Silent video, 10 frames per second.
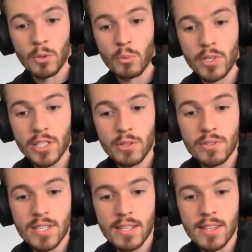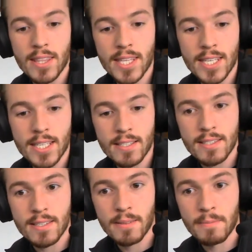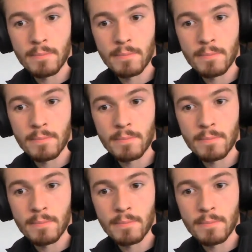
we use these